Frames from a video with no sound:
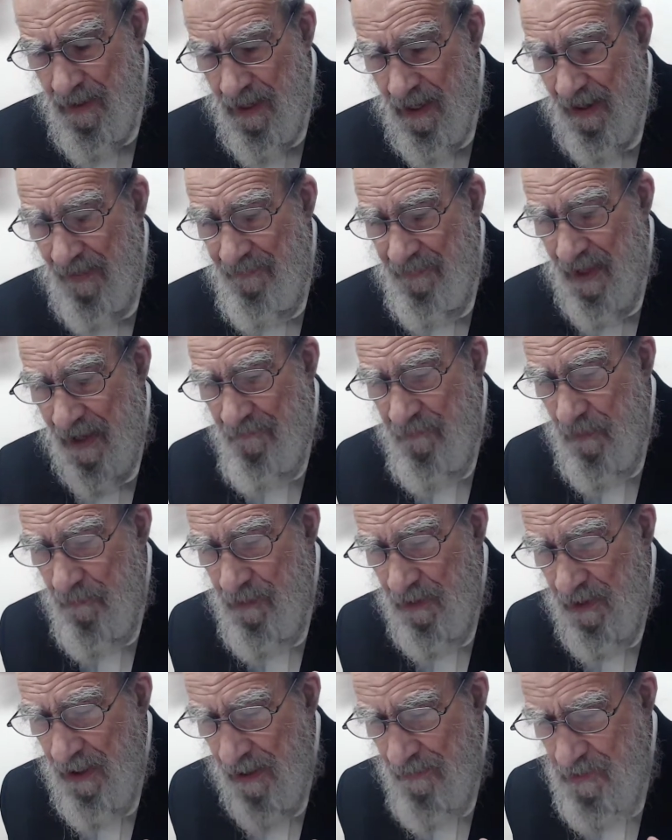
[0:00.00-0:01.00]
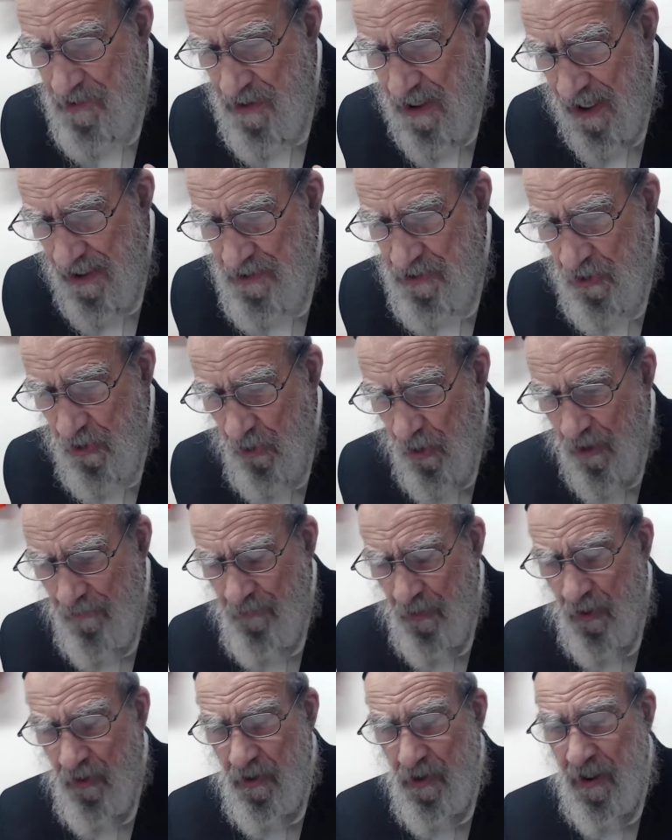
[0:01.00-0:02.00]
And therefore it becomes Shas
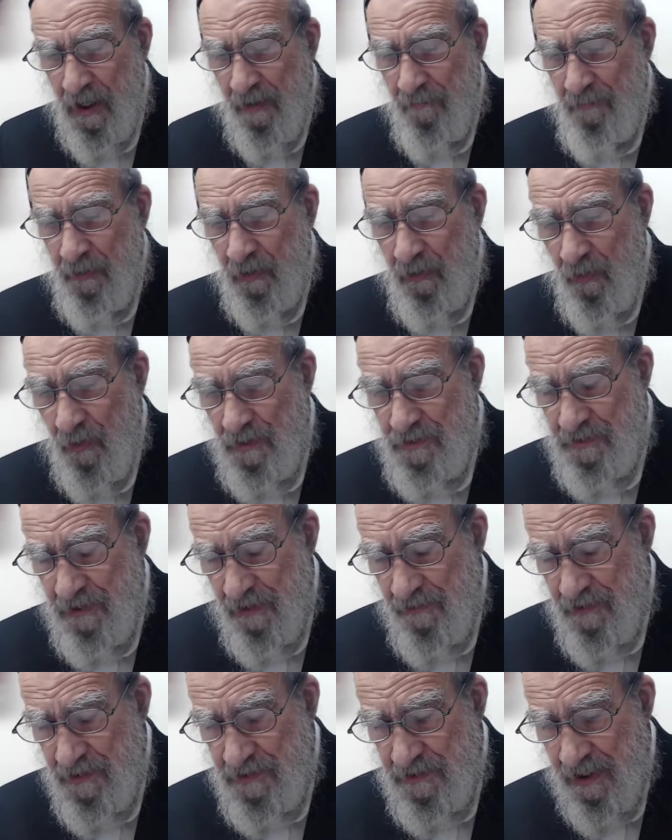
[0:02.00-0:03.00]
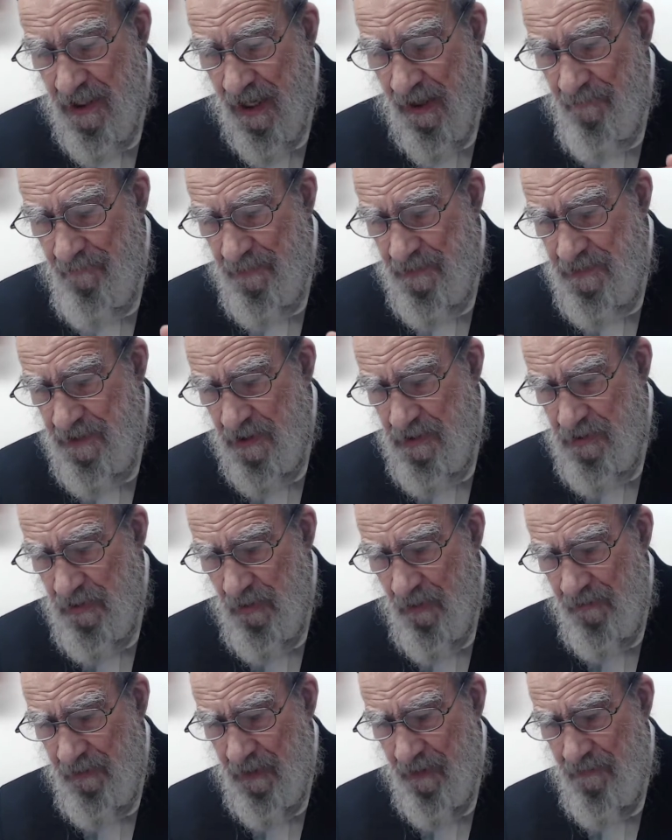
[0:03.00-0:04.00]
Krovo because there is the opposition
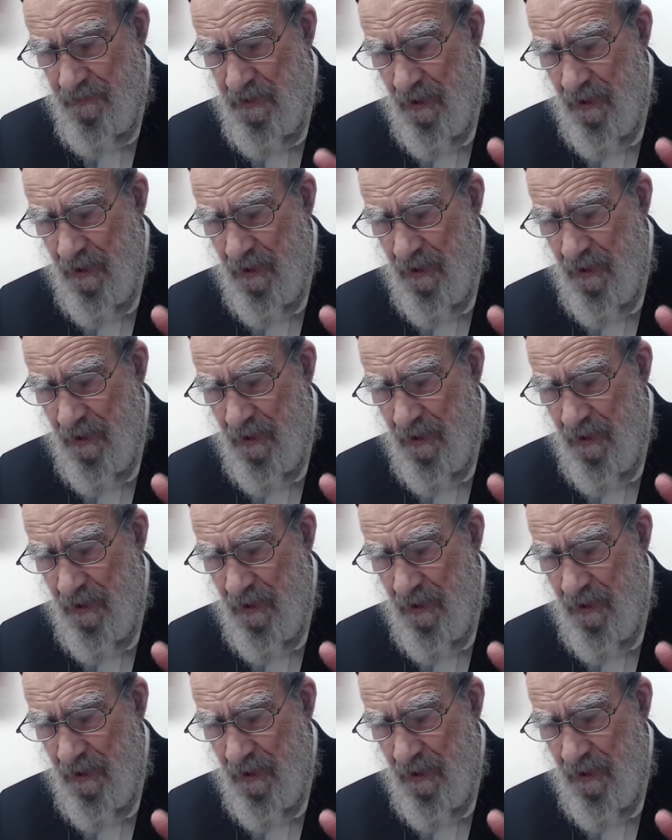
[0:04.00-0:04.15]
of the Rosh